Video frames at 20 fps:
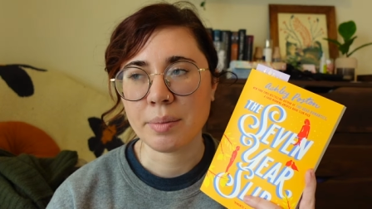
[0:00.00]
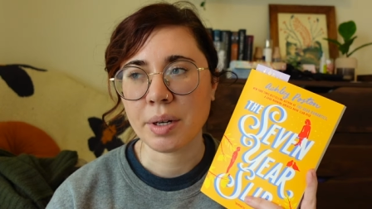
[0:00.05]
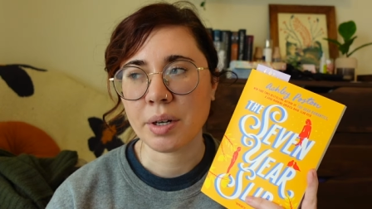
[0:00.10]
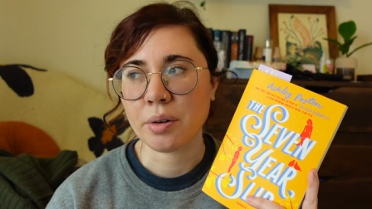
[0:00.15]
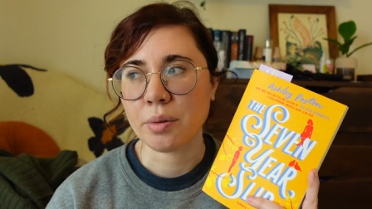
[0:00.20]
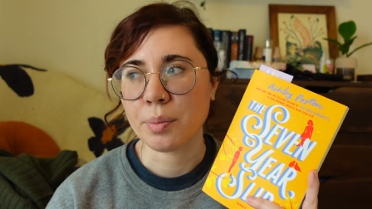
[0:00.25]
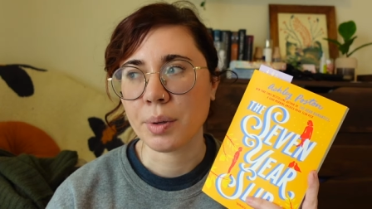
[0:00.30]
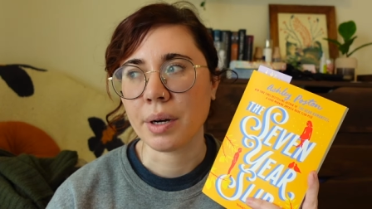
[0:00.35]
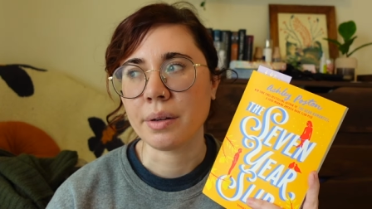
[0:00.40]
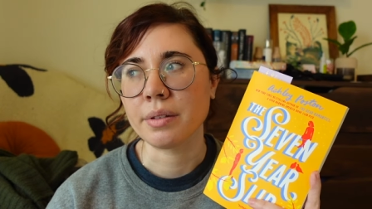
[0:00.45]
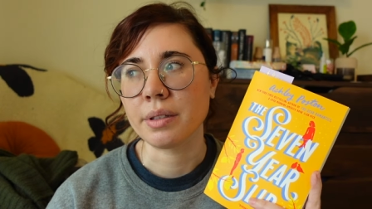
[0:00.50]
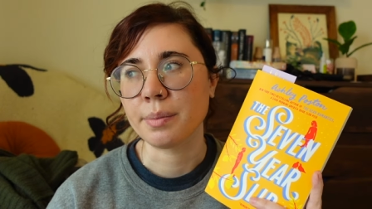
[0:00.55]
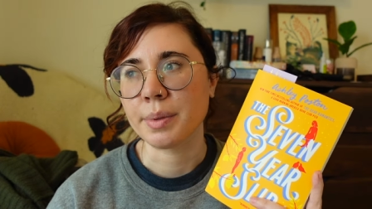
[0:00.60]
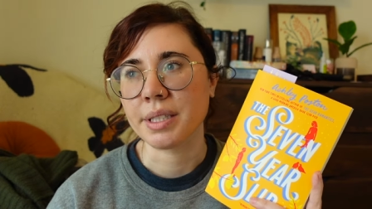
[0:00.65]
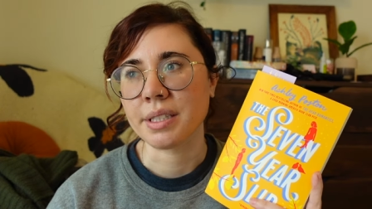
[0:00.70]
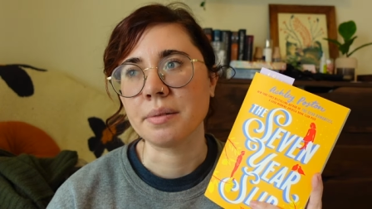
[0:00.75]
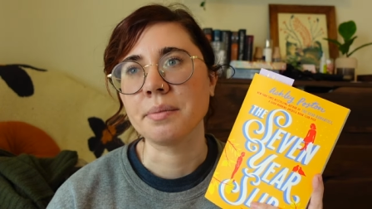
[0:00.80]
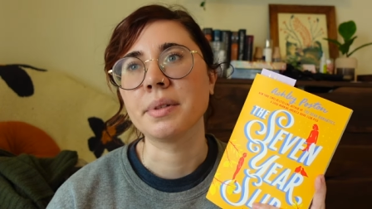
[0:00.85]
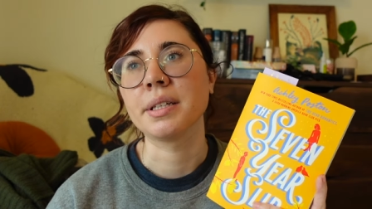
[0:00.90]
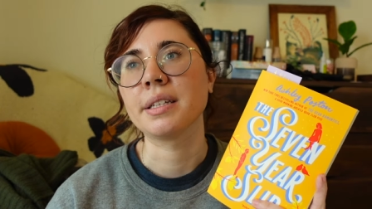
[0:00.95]
but it will probably be
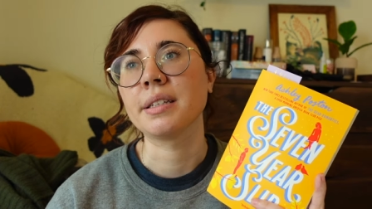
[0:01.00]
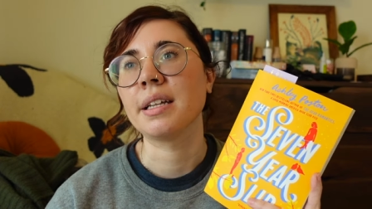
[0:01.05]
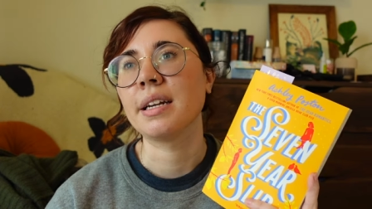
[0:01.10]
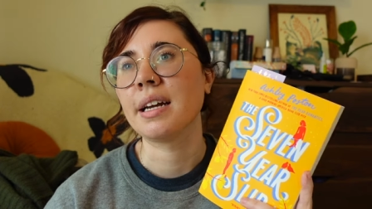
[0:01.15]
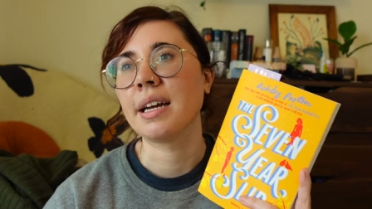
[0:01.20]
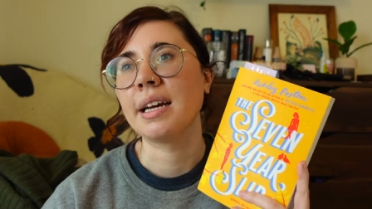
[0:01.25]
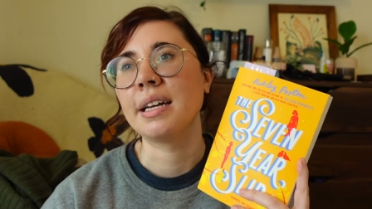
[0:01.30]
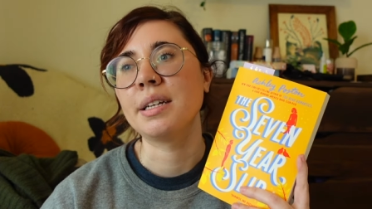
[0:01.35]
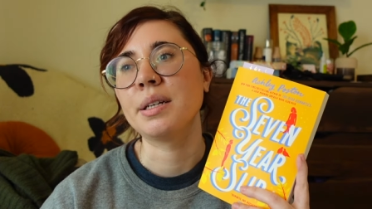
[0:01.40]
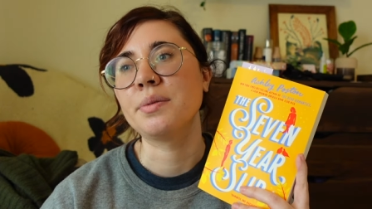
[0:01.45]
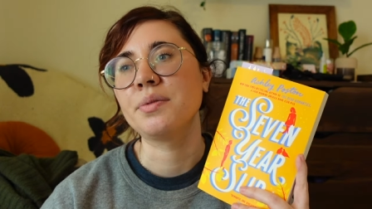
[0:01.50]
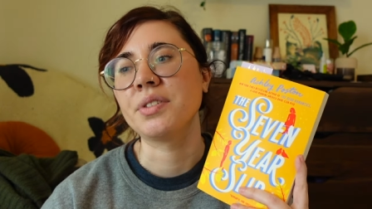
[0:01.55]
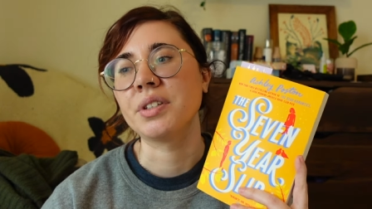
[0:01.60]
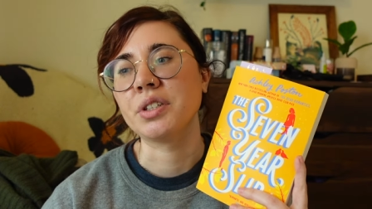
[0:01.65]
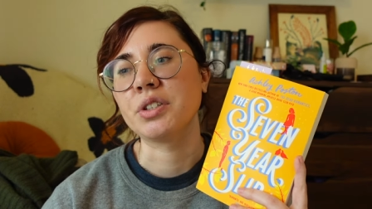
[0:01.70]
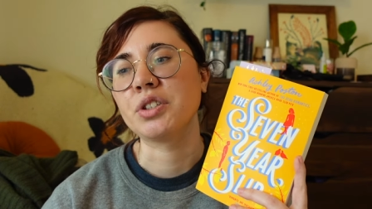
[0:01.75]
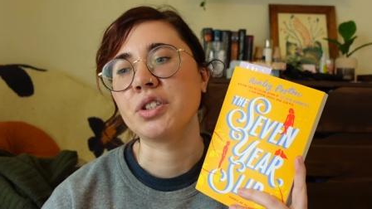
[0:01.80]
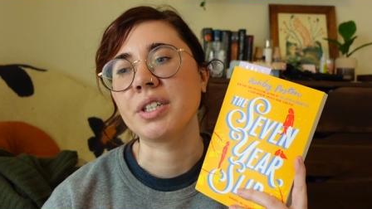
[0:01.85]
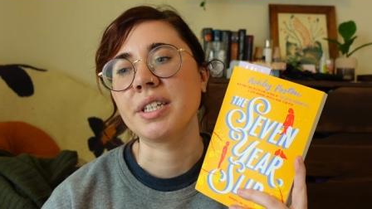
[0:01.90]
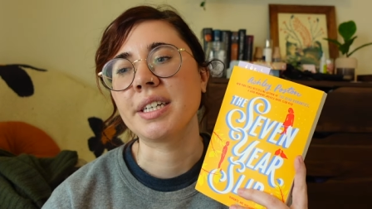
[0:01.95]
something that I end up
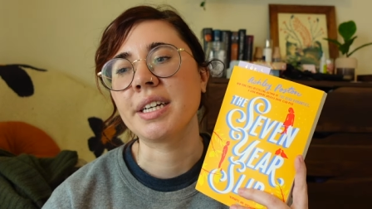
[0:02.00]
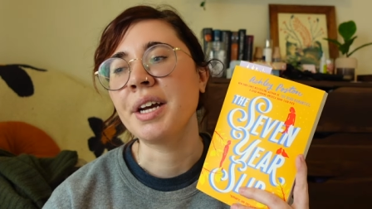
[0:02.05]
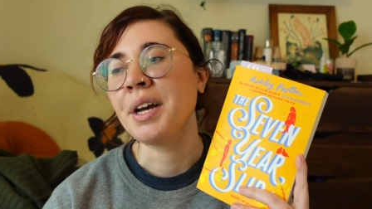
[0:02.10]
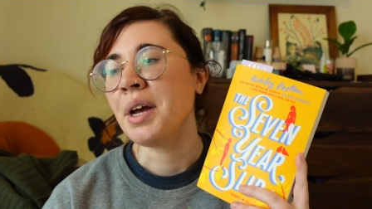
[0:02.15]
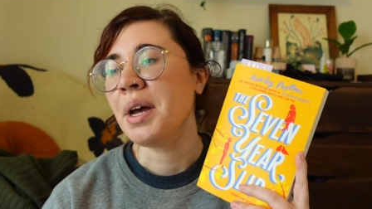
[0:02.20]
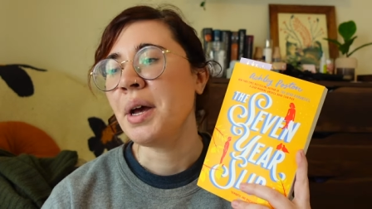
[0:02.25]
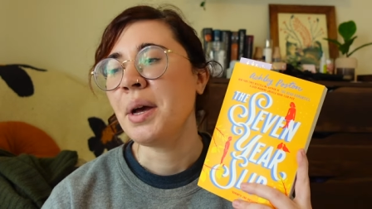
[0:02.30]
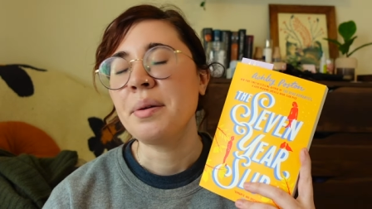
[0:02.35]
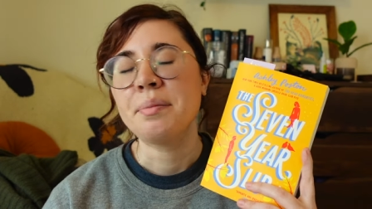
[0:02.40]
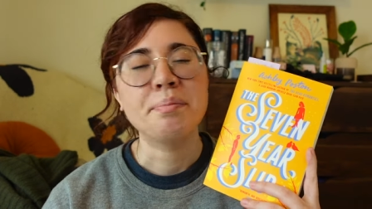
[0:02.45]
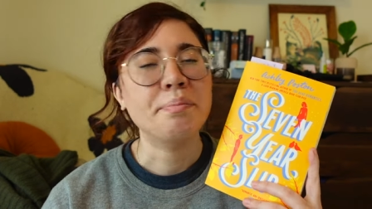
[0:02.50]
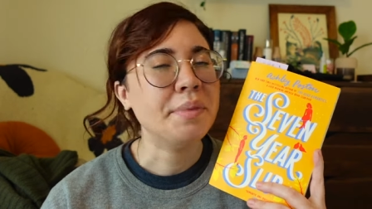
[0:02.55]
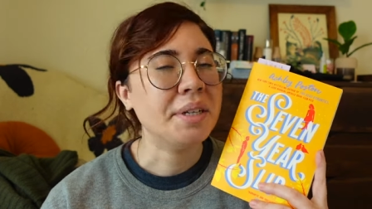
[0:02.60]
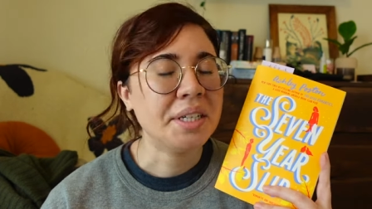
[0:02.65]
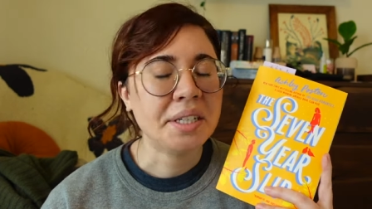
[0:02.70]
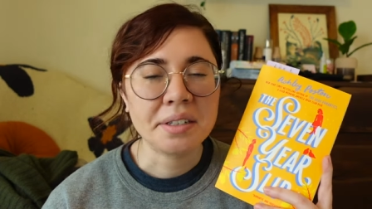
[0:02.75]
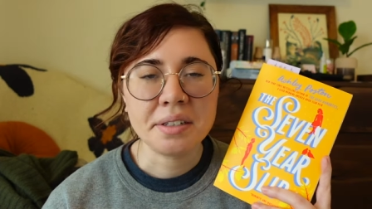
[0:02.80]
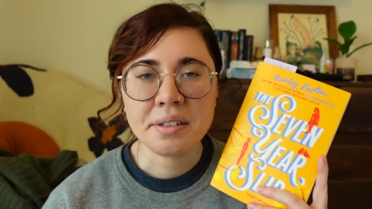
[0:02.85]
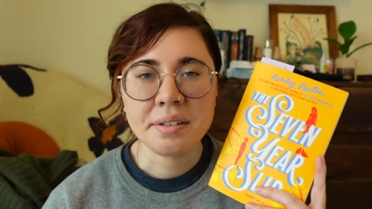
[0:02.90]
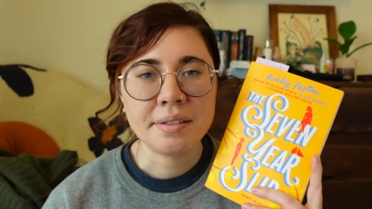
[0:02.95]
finishing
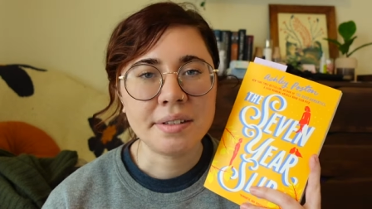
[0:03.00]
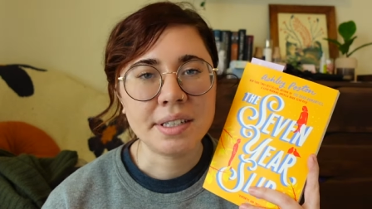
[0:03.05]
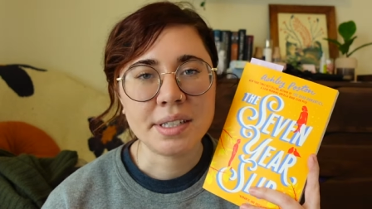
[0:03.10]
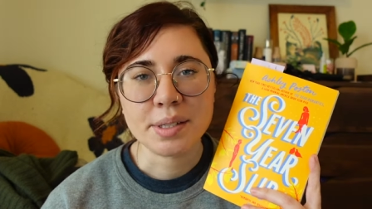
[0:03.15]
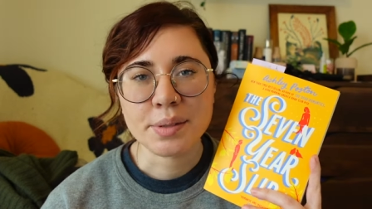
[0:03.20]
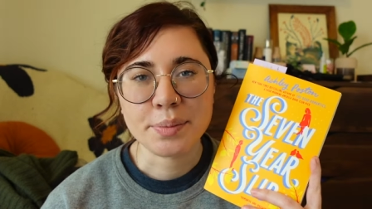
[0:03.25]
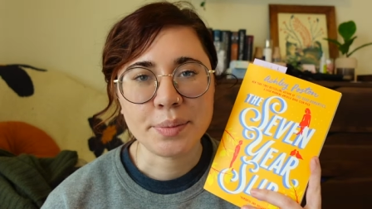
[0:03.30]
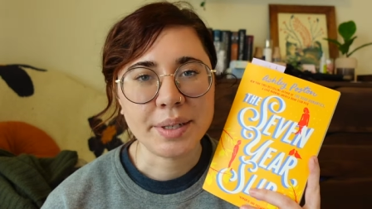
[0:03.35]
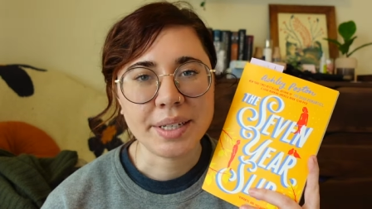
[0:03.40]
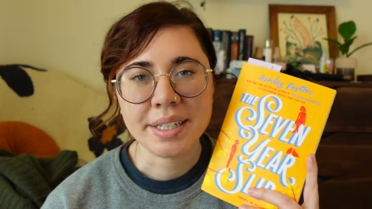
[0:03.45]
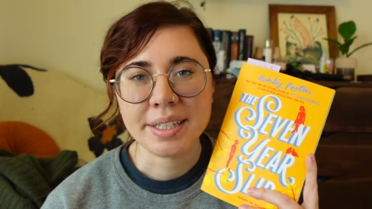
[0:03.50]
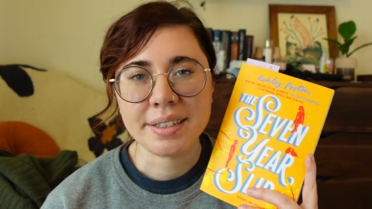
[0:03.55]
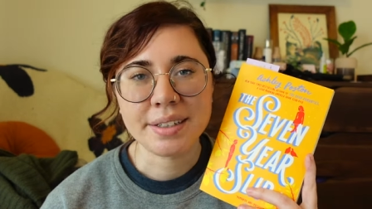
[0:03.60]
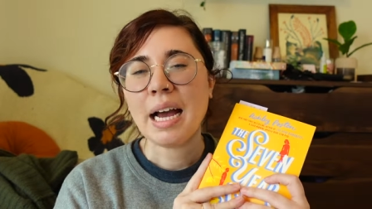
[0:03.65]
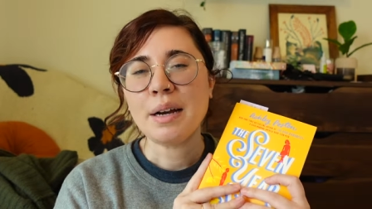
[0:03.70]
mid this week.